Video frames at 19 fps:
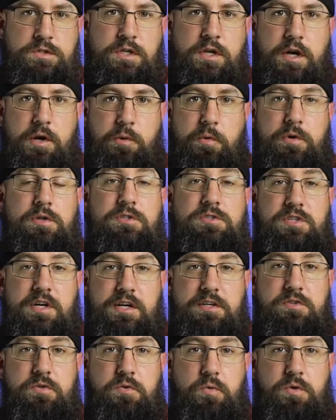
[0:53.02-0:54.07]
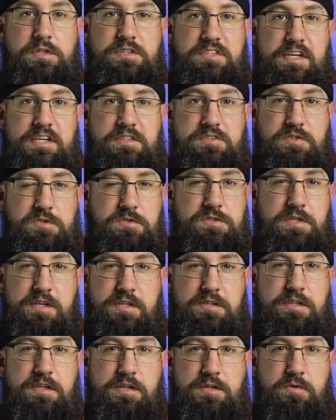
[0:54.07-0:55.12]
Alright, we're going to try to do the One Take Tuesday
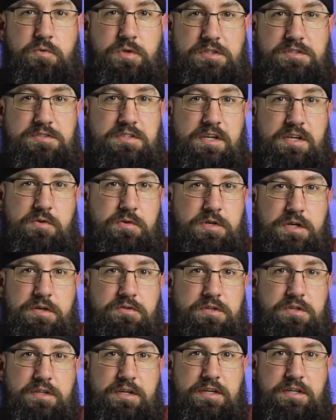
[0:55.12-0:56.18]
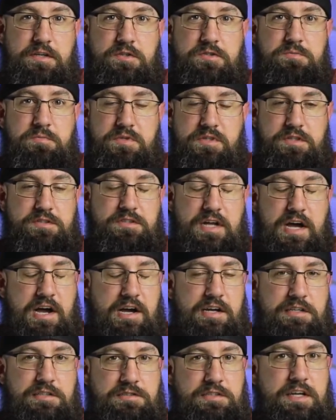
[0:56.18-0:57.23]
thing, Wednesday, whatever today is, but
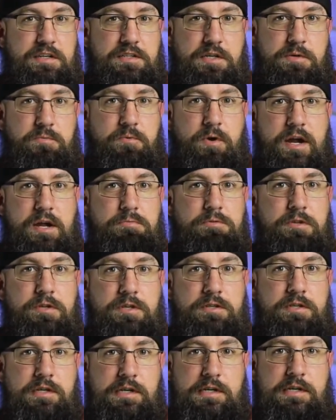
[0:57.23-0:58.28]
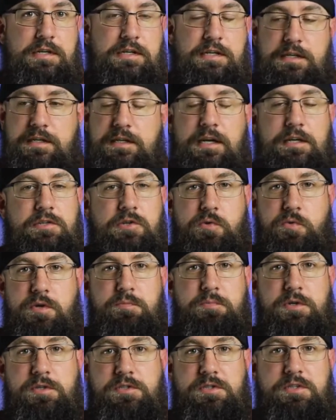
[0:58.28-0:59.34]
I end up rambling. And I don't want
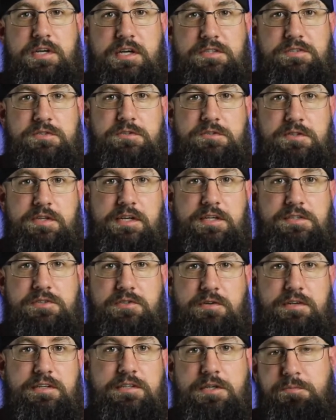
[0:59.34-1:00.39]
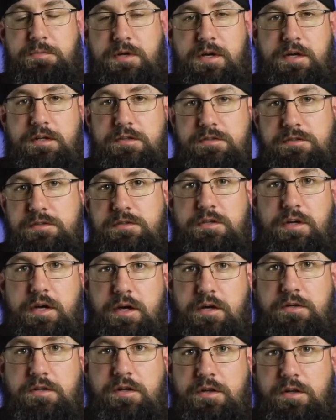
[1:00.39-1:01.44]
to put you guys through that, so I end up cutting
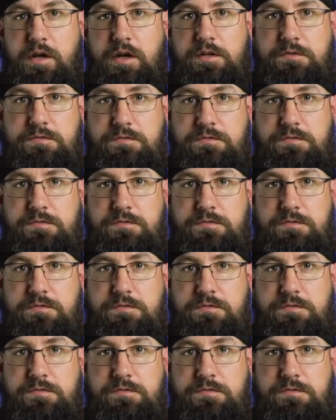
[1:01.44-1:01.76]
out a lot